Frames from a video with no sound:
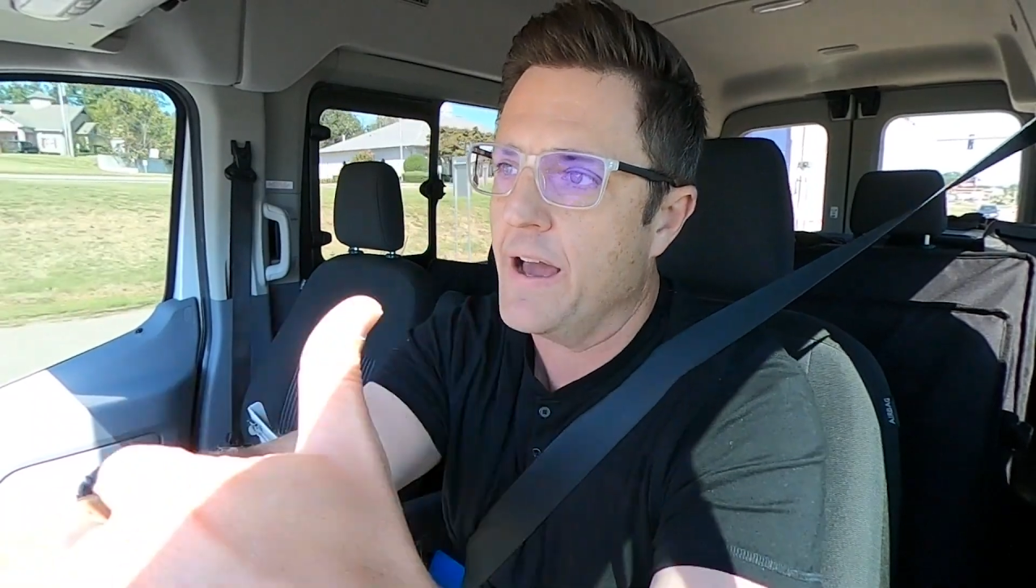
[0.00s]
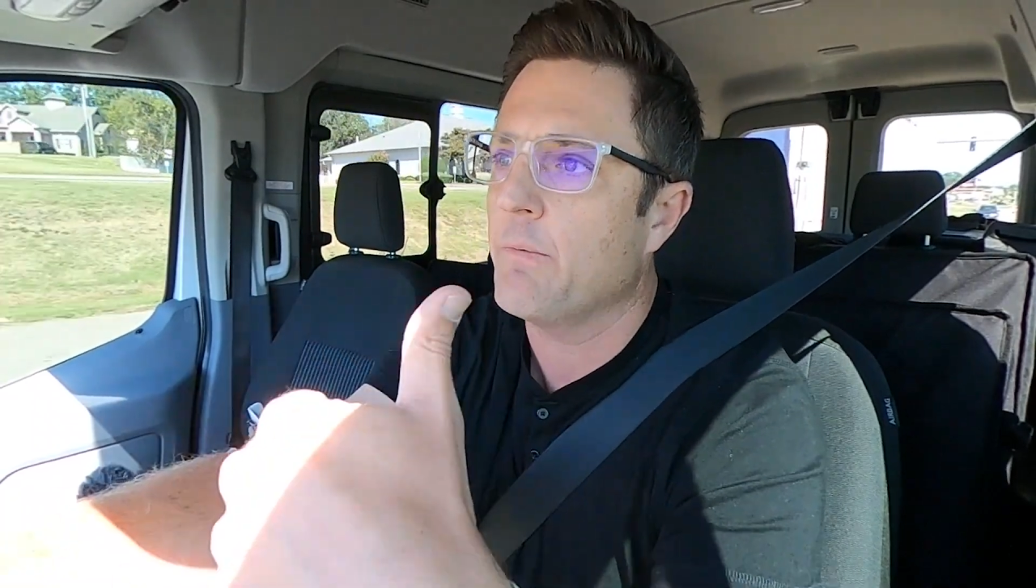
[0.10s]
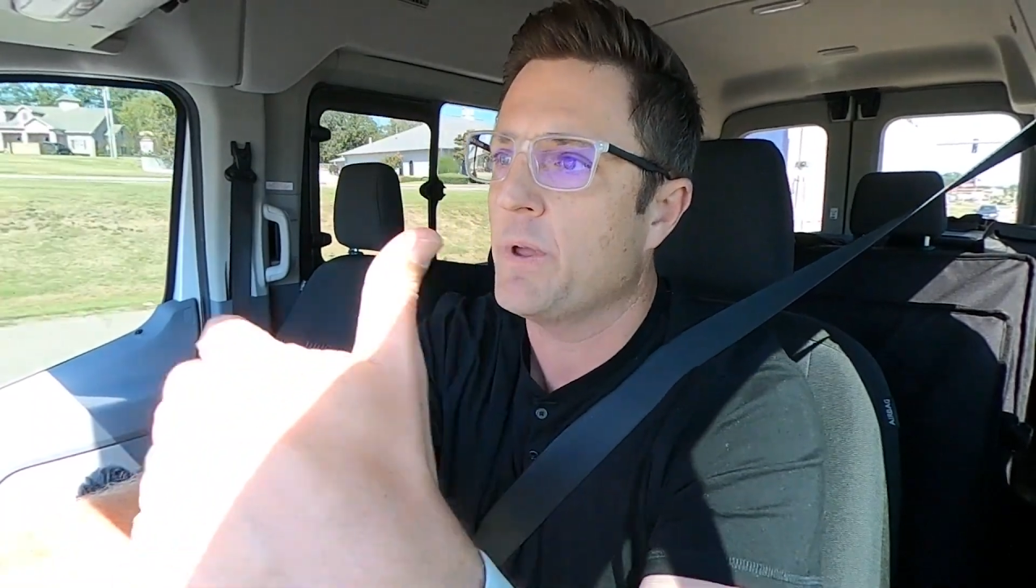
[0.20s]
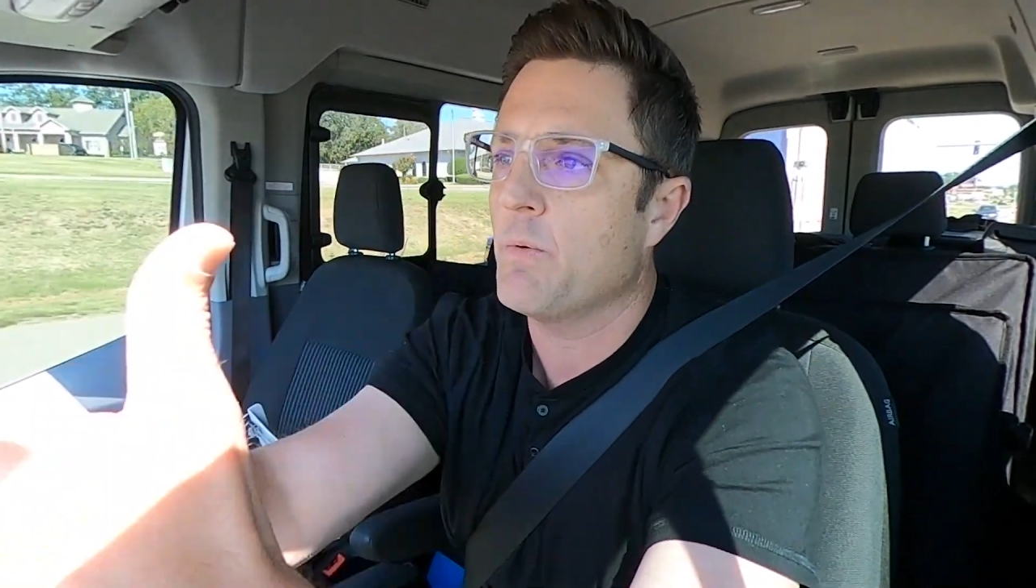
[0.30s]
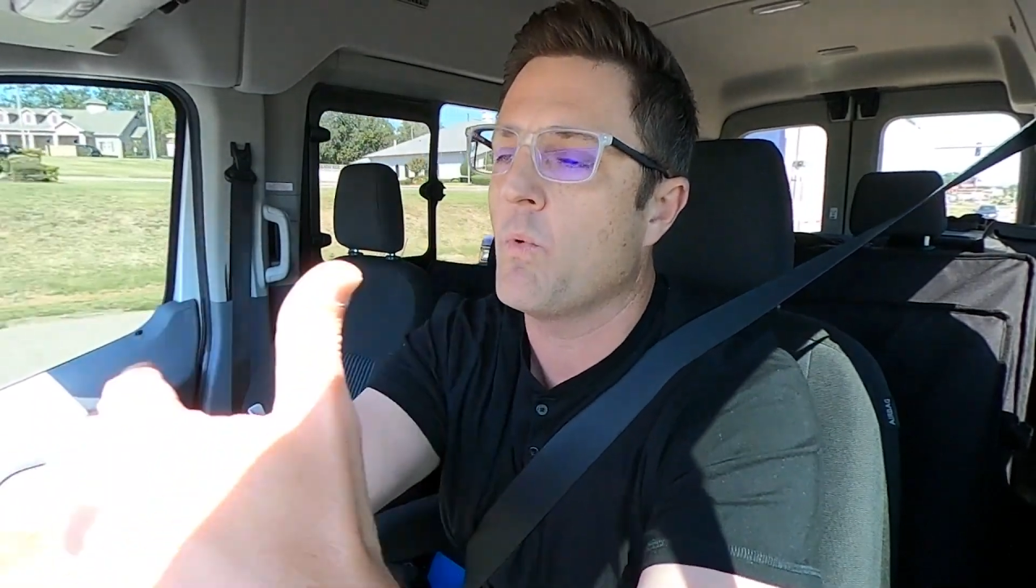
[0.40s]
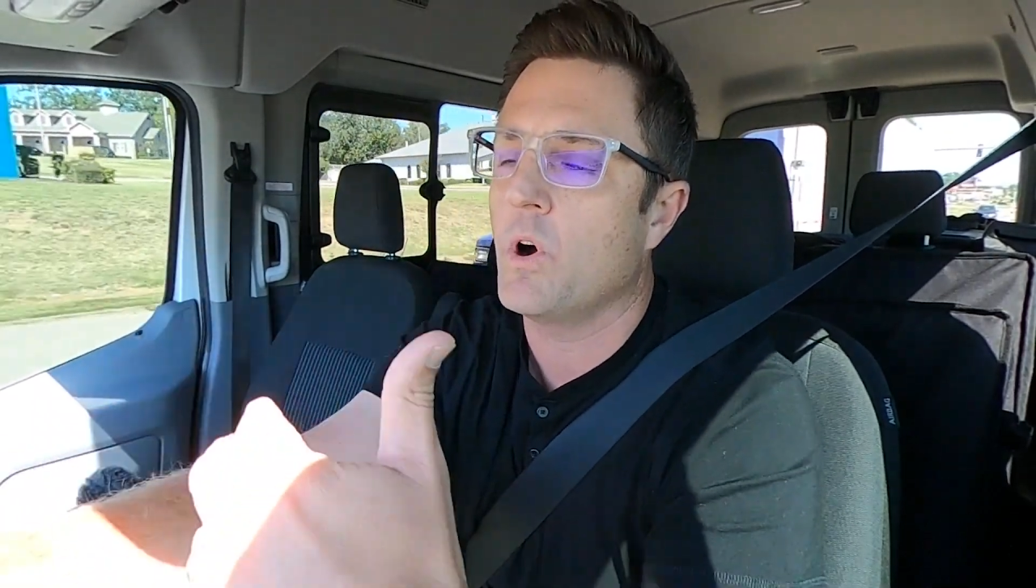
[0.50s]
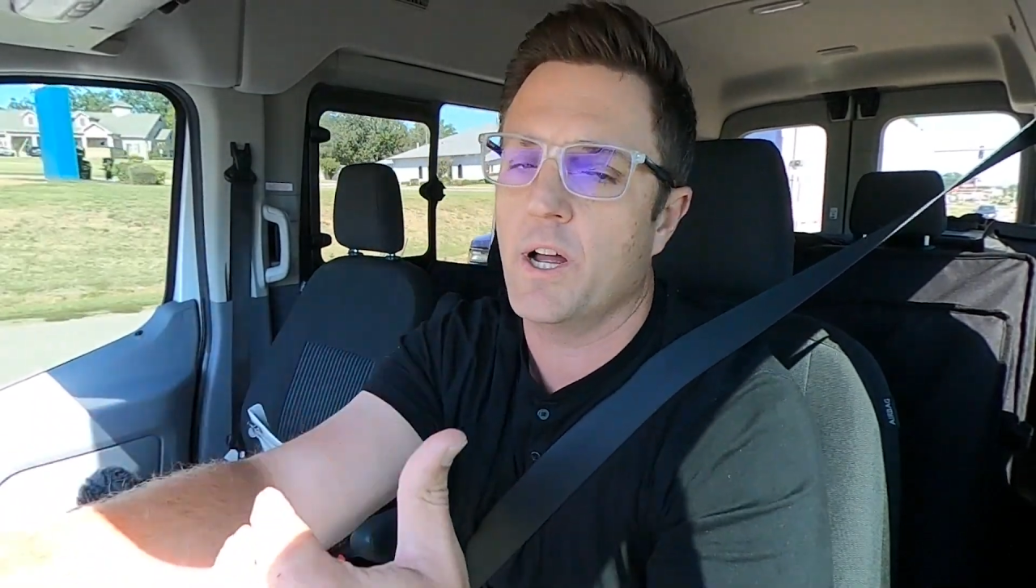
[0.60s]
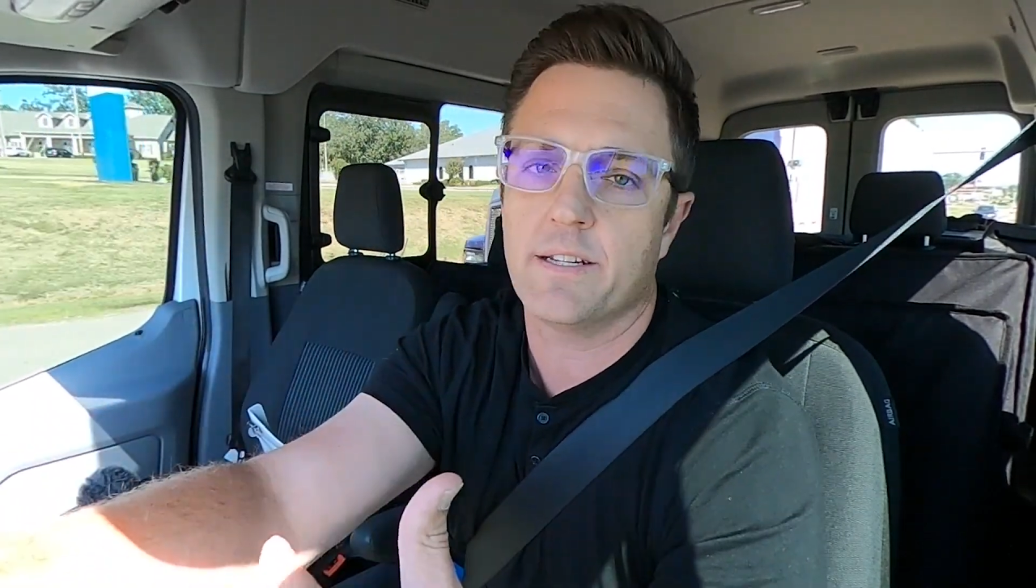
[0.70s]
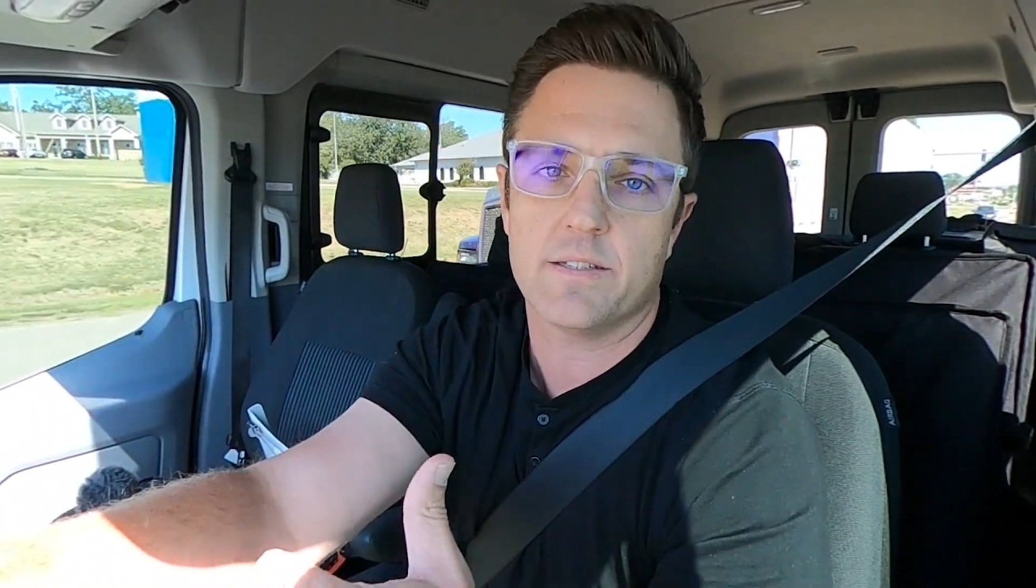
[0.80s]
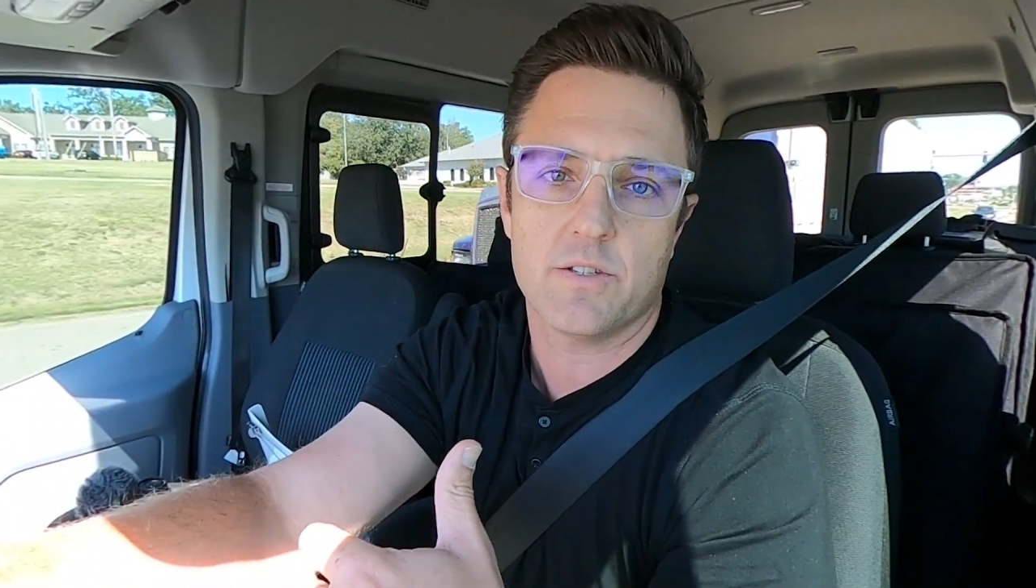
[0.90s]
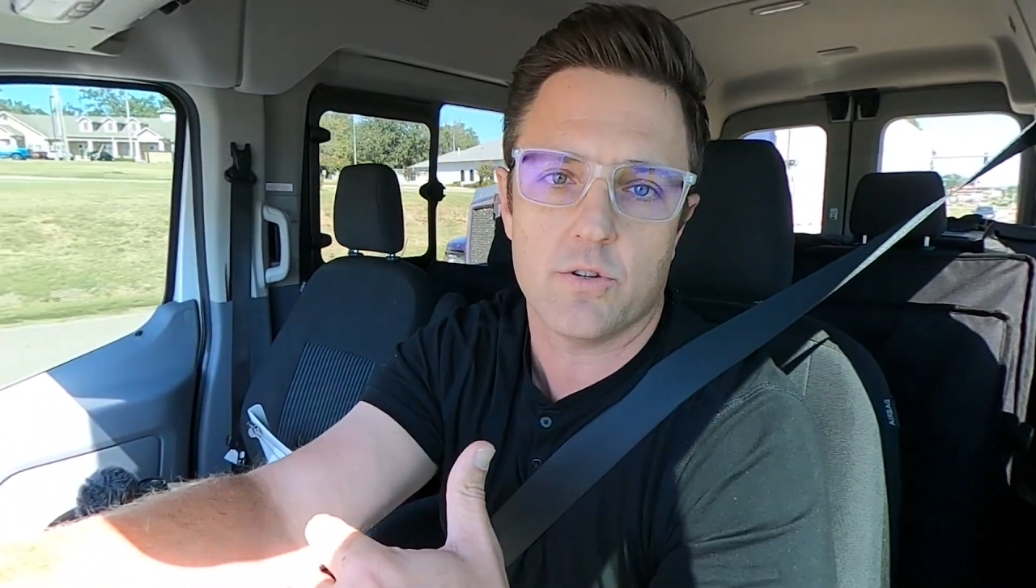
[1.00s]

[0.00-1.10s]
that we want